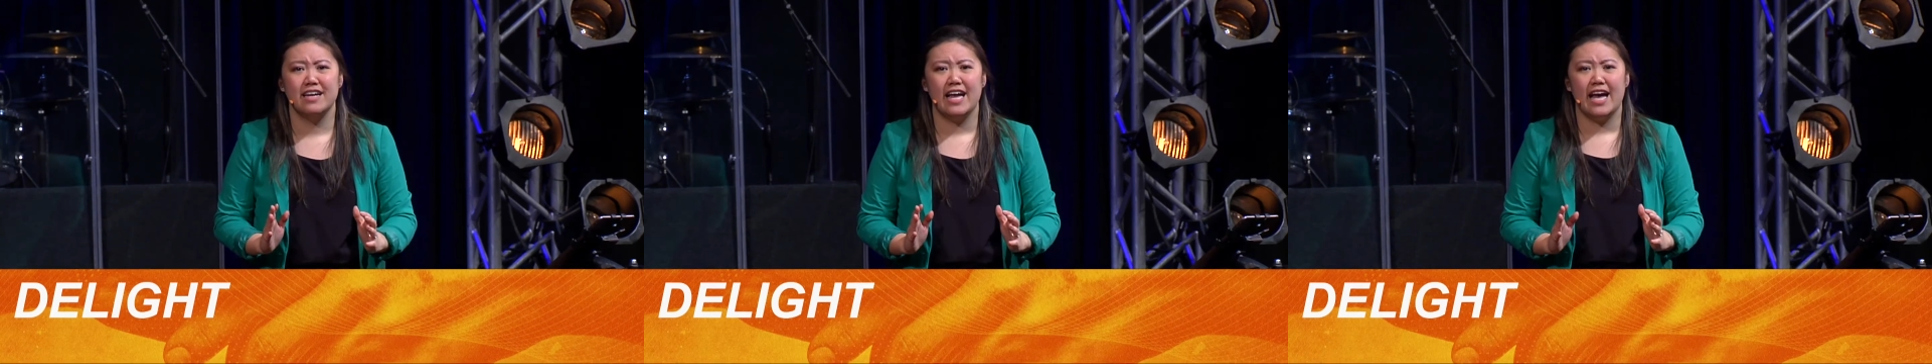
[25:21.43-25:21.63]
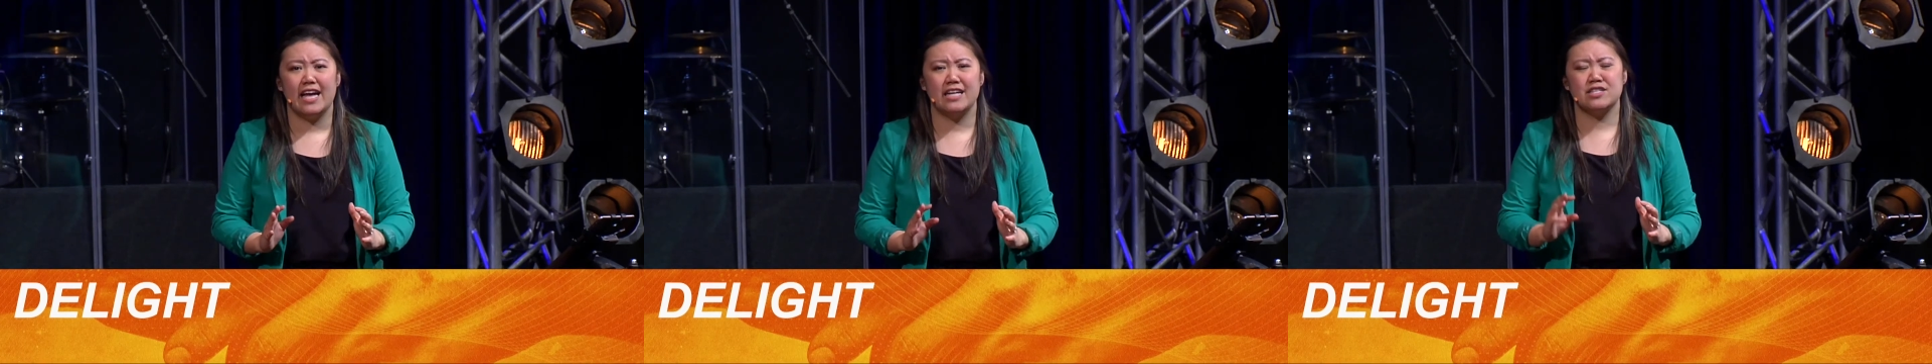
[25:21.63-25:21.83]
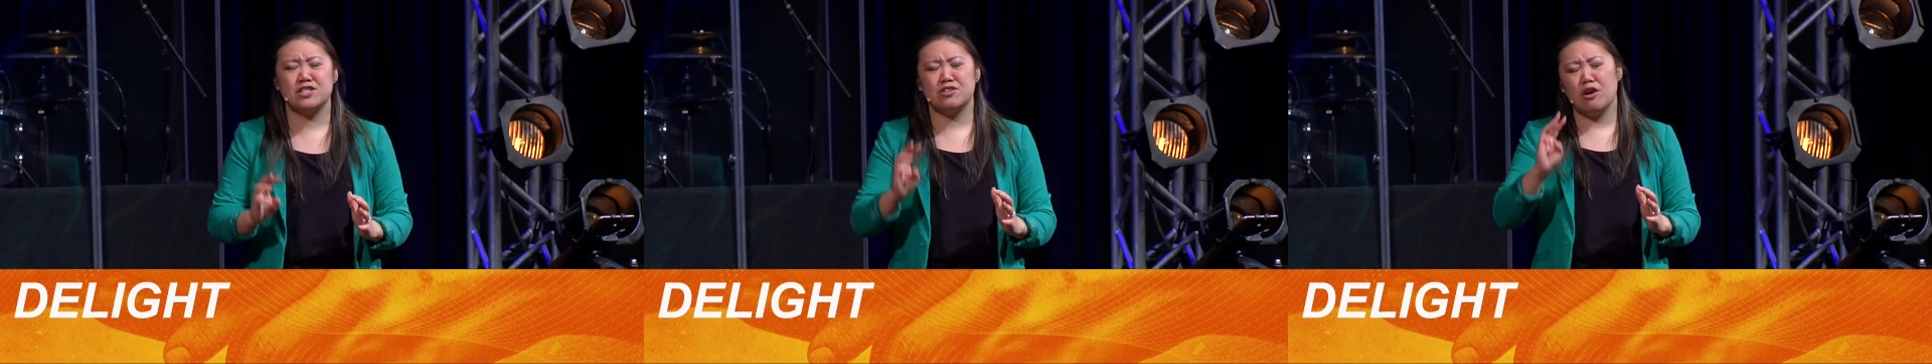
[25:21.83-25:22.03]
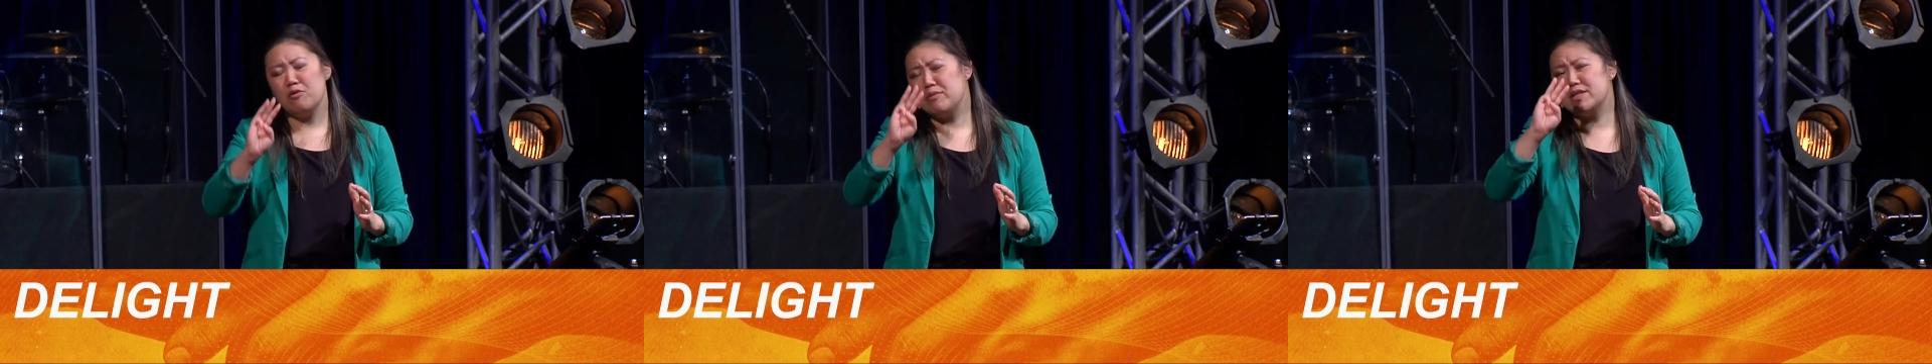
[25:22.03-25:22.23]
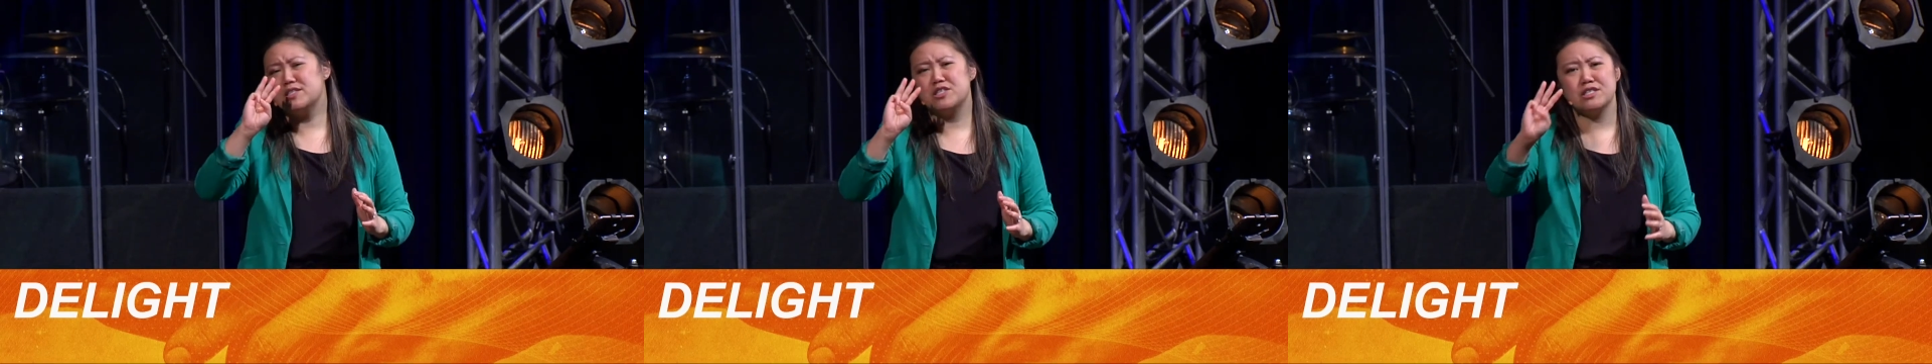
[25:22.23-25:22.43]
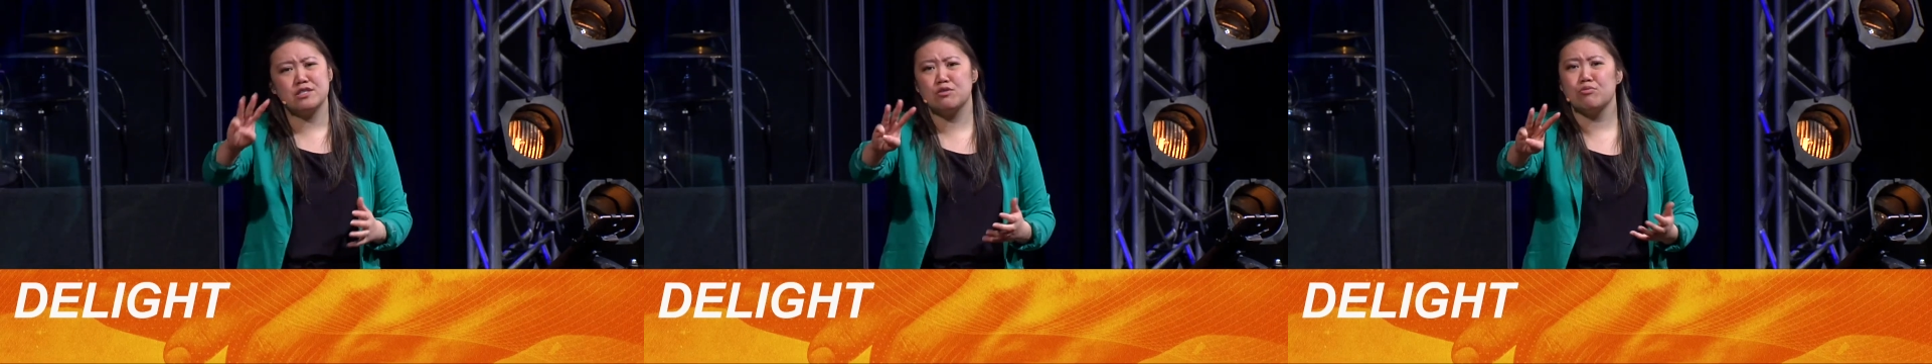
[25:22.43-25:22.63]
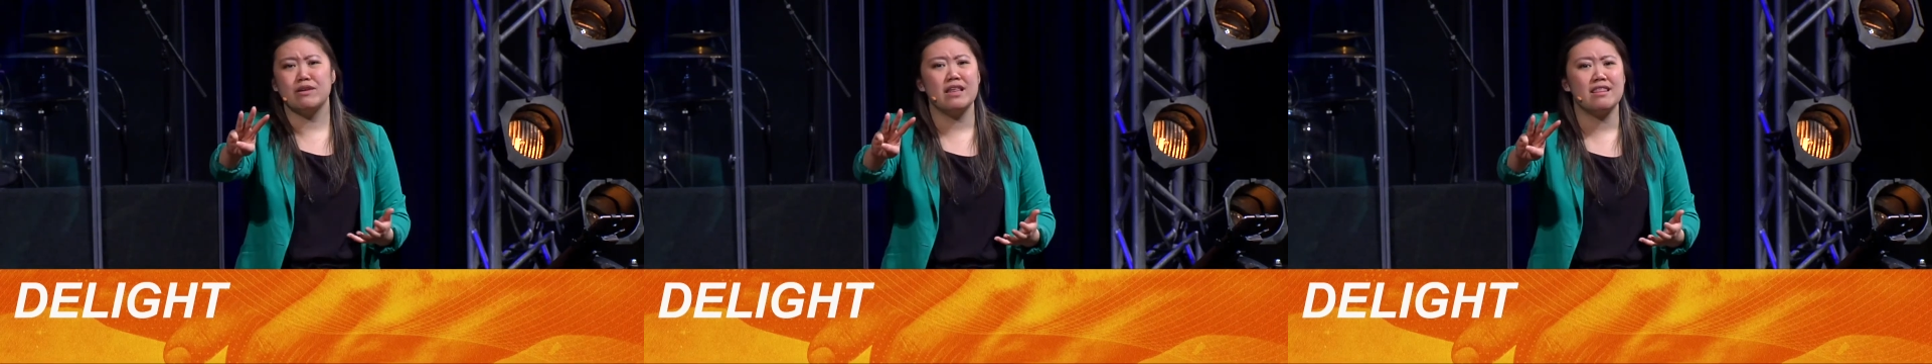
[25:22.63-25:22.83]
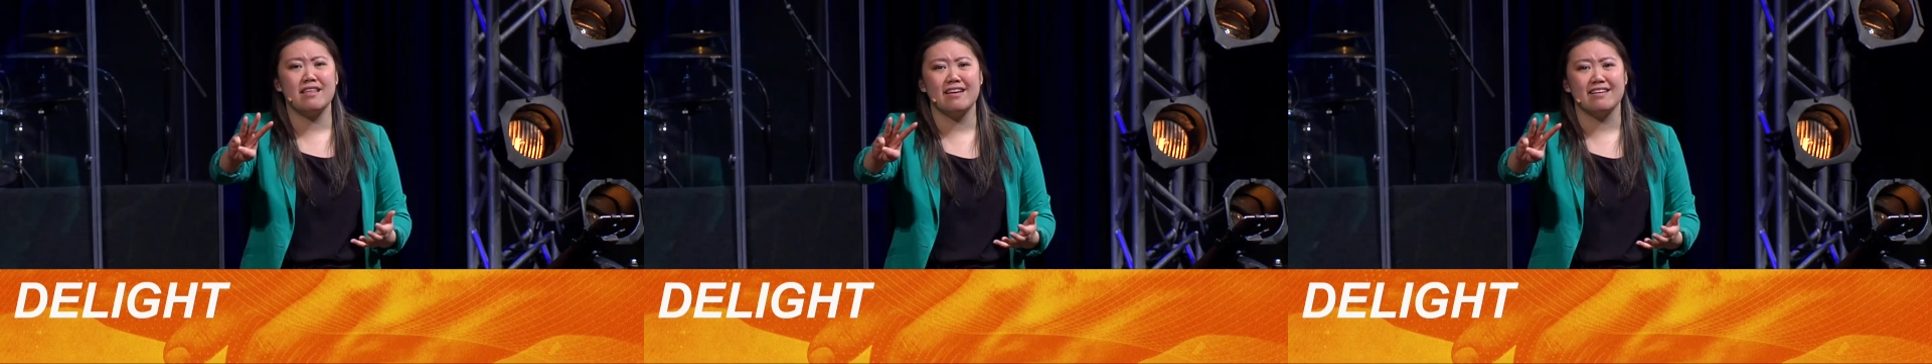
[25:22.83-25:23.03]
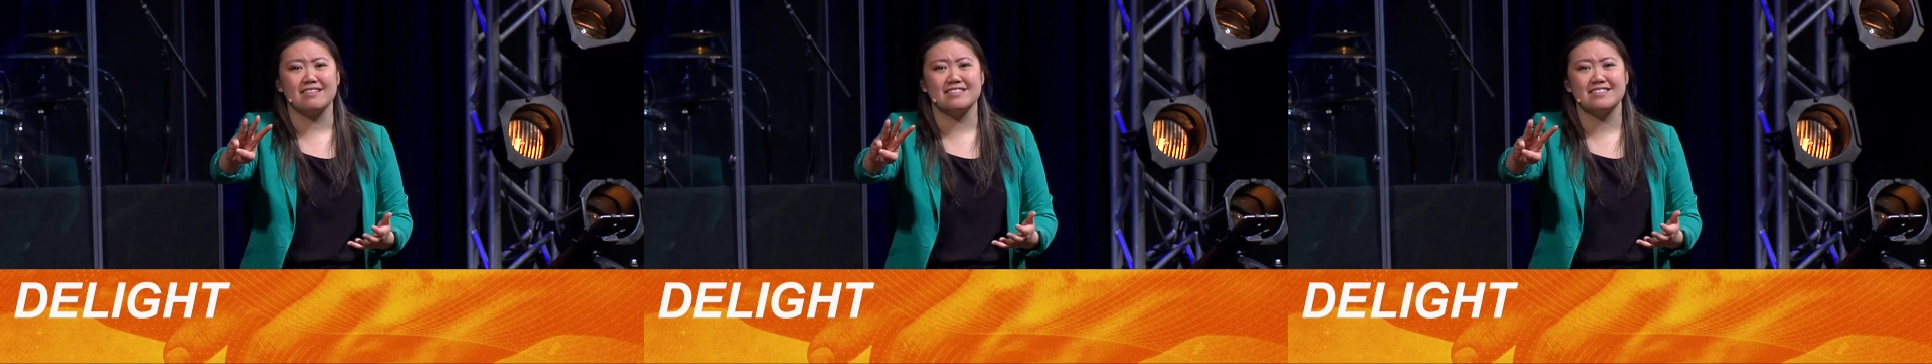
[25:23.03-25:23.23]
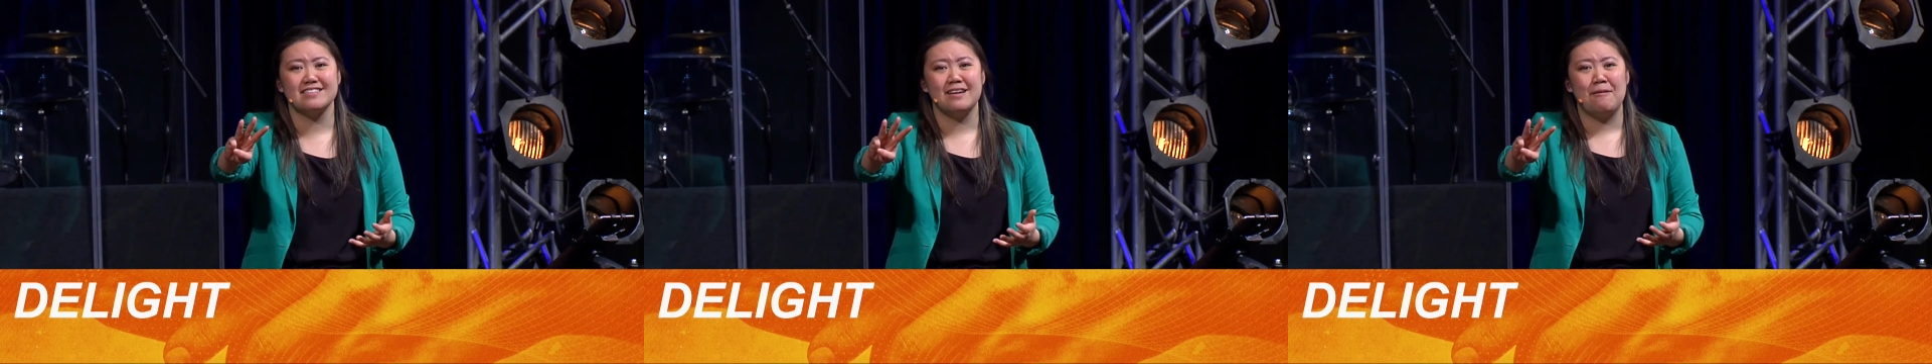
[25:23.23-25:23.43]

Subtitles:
And start with just three things.